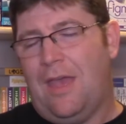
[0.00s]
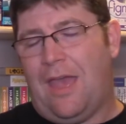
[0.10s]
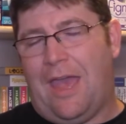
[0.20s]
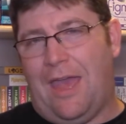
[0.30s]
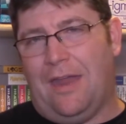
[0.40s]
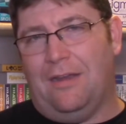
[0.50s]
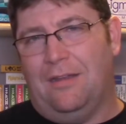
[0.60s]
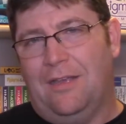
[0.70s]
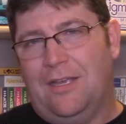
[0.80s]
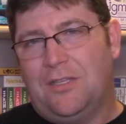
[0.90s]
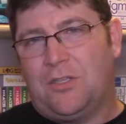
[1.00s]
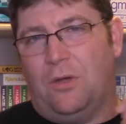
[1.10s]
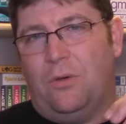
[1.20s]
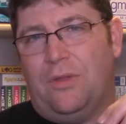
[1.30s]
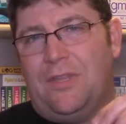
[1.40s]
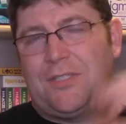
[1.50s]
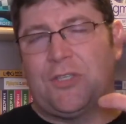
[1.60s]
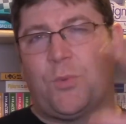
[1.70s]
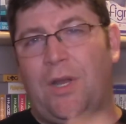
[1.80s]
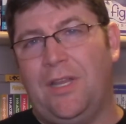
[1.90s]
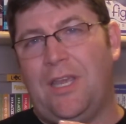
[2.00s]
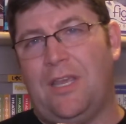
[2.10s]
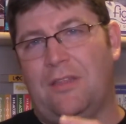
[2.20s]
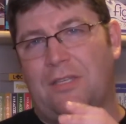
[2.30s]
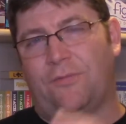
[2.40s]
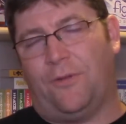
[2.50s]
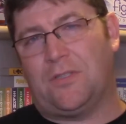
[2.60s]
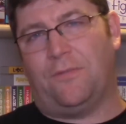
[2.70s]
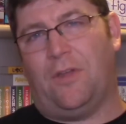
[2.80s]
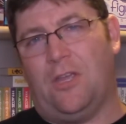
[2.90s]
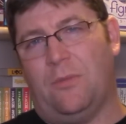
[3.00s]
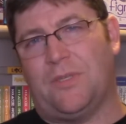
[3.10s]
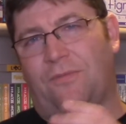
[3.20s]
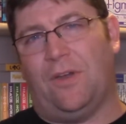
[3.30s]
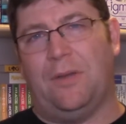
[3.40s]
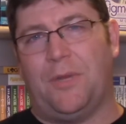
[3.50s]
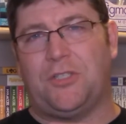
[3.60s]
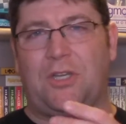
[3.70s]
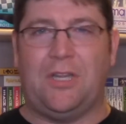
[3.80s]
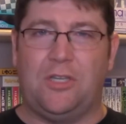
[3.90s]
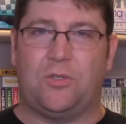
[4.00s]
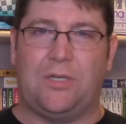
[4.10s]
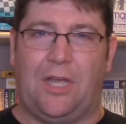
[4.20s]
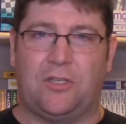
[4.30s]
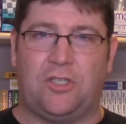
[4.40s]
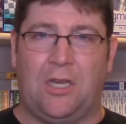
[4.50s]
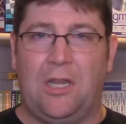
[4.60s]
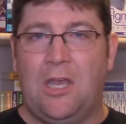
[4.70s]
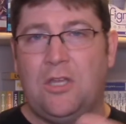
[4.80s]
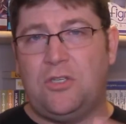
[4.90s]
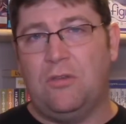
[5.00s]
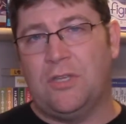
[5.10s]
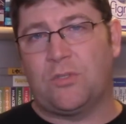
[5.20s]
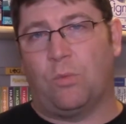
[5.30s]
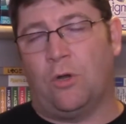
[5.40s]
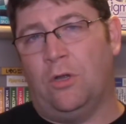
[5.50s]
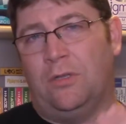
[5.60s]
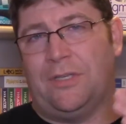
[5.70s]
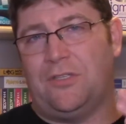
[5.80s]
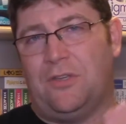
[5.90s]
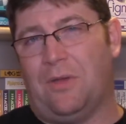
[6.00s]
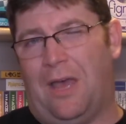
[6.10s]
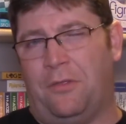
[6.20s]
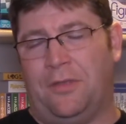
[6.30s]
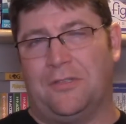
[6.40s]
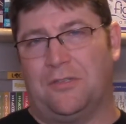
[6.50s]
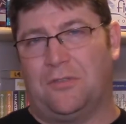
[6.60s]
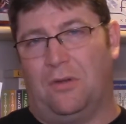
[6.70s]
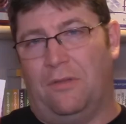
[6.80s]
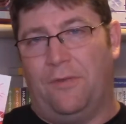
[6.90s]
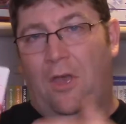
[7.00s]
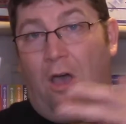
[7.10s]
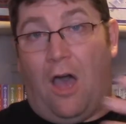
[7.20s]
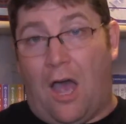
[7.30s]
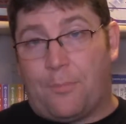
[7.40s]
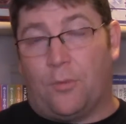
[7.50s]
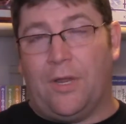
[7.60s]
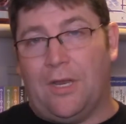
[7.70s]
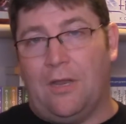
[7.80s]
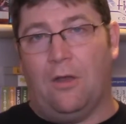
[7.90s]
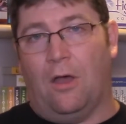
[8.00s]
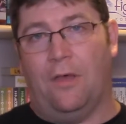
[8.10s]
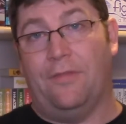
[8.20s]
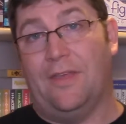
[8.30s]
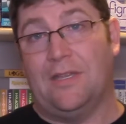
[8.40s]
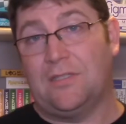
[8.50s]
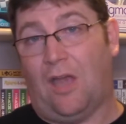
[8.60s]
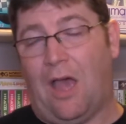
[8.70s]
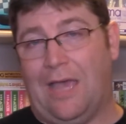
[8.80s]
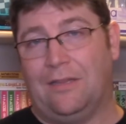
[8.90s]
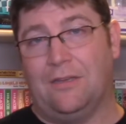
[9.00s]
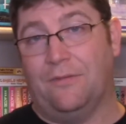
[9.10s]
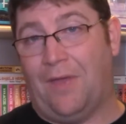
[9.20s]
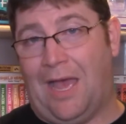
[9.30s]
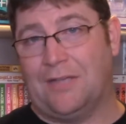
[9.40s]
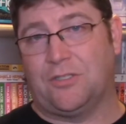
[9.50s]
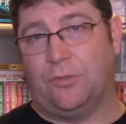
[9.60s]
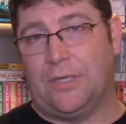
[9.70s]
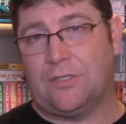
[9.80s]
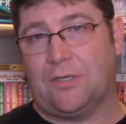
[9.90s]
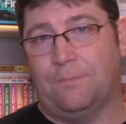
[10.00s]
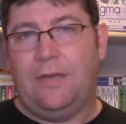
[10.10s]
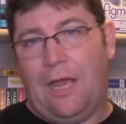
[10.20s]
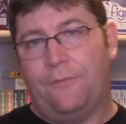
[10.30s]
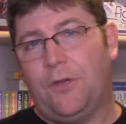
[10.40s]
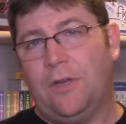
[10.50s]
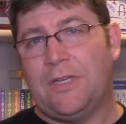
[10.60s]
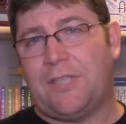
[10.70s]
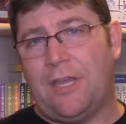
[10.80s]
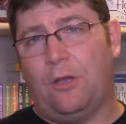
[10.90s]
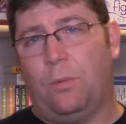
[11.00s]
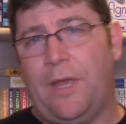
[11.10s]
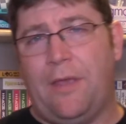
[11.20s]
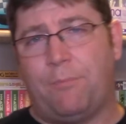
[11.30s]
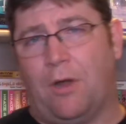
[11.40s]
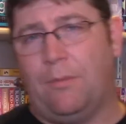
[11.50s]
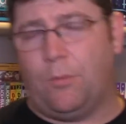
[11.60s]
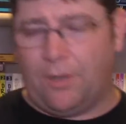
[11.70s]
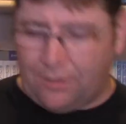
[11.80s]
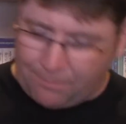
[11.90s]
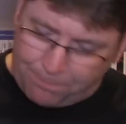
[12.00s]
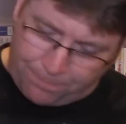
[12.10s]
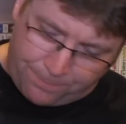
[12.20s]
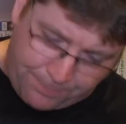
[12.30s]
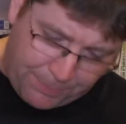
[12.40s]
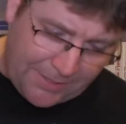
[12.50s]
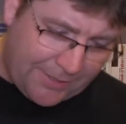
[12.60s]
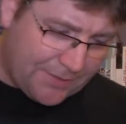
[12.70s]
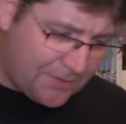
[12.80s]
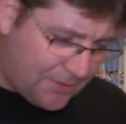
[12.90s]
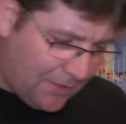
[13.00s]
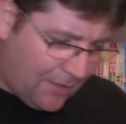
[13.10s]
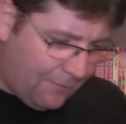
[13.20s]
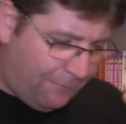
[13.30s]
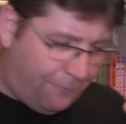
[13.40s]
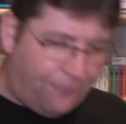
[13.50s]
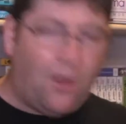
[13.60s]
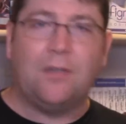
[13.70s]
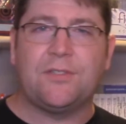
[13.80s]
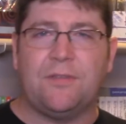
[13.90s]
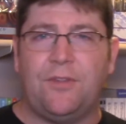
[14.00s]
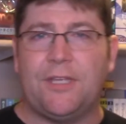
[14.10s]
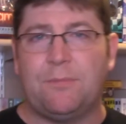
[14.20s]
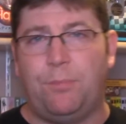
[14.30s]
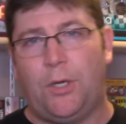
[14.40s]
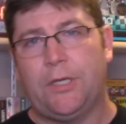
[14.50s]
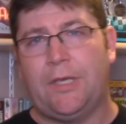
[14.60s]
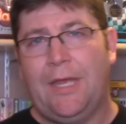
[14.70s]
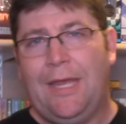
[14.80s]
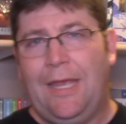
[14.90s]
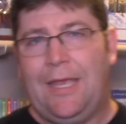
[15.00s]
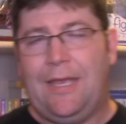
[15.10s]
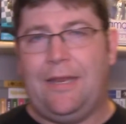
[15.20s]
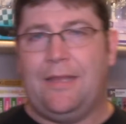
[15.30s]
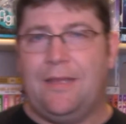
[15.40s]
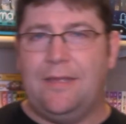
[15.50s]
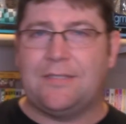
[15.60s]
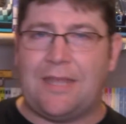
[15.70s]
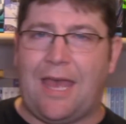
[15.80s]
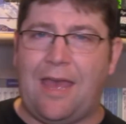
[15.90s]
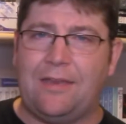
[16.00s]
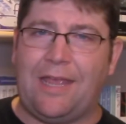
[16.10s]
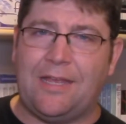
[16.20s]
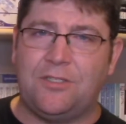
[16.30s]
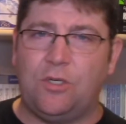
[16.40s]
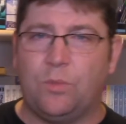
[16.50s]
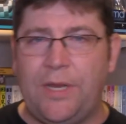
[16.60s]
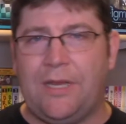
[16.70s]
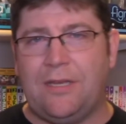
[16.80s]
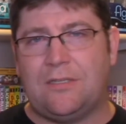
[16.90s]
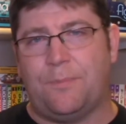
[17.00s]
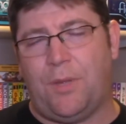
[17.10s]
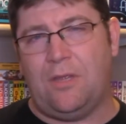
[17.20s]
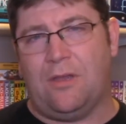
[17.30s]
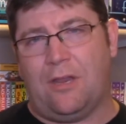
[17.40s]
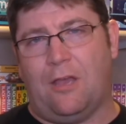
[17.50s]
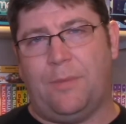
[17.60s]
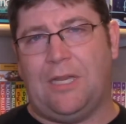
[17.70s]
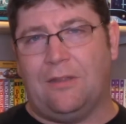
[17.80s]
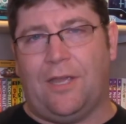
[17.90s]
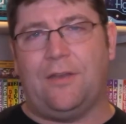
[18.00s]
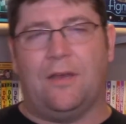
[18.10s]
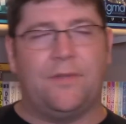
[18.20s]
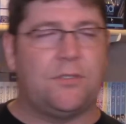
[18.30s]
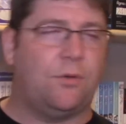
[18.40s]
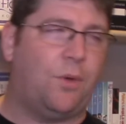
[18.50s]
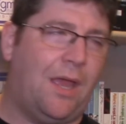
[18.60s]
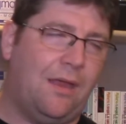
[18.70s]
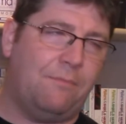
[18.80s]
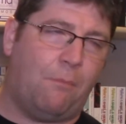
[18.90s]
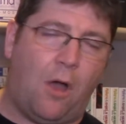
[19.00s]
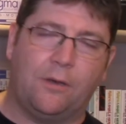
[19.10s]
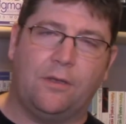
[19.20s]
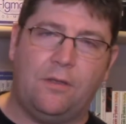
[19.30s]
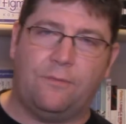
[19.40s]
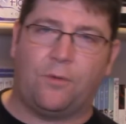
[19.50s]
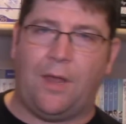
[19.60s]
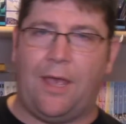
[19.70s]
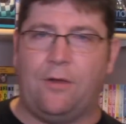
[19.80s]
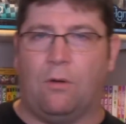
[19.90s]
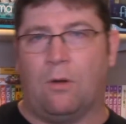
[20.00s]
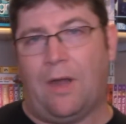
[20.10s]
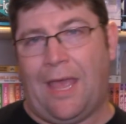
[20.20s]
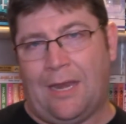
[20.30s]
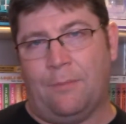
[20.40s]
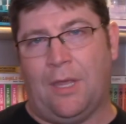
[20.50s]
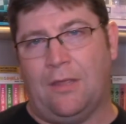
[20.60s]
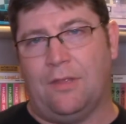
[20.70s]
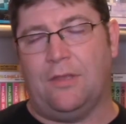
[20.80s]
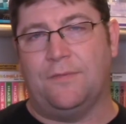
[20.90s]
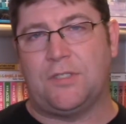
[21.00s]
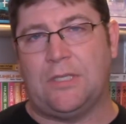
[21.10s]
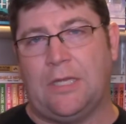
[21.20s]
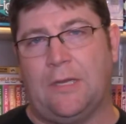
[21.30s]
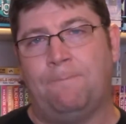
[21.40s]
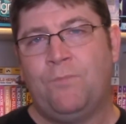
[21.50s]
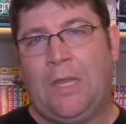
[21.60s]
And so this is really, this first volume is very much an introduction to this world and to how things are sort of operated on this island of Asterisk. Now, if you're going to take away probably one of the biggest faults of this book, it is that as you read it, depending on how many light novels you read, manga you've read, or anime that you've seen,